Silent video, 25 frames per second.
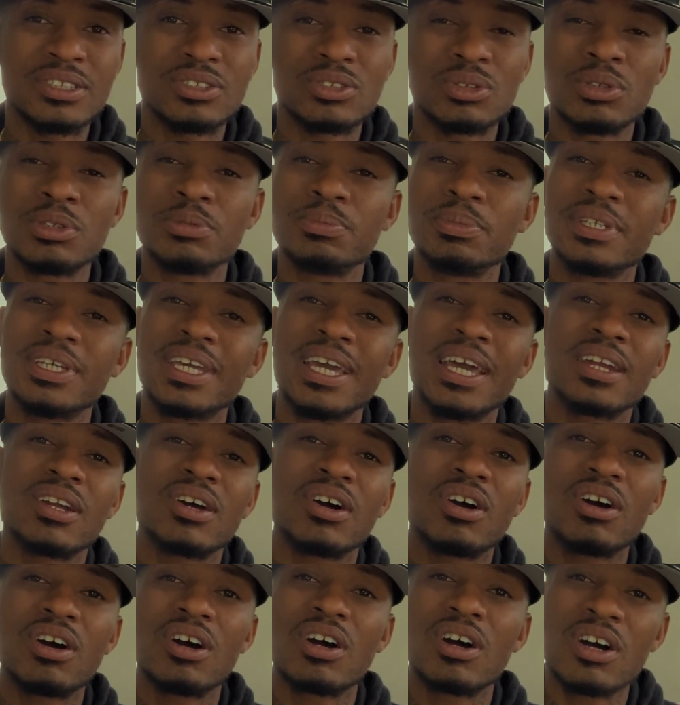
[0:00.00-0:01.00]
So it'd be kind of
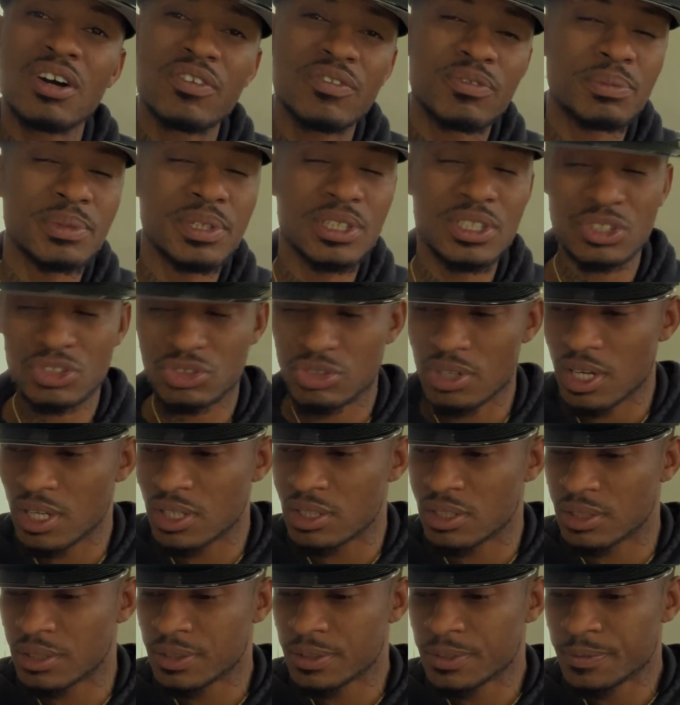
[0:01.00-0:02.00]
hard for me to try
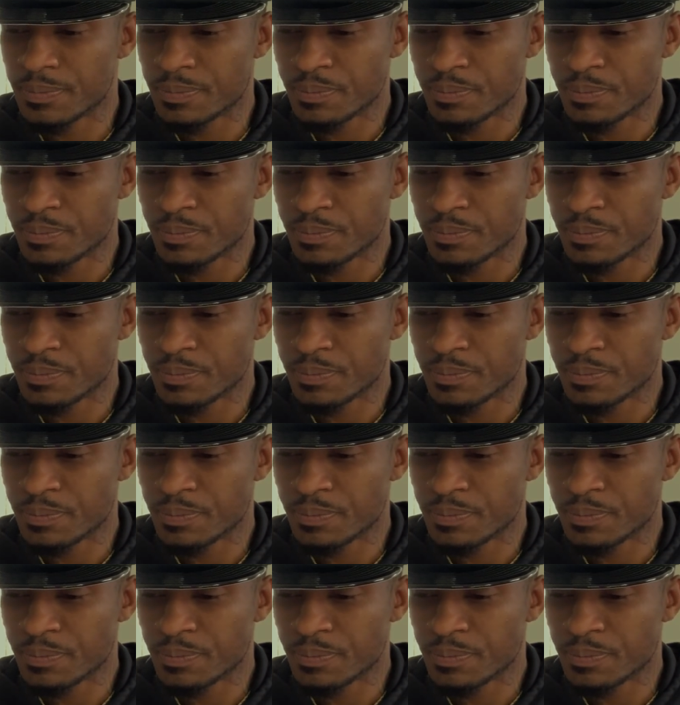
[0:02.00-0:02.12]
to,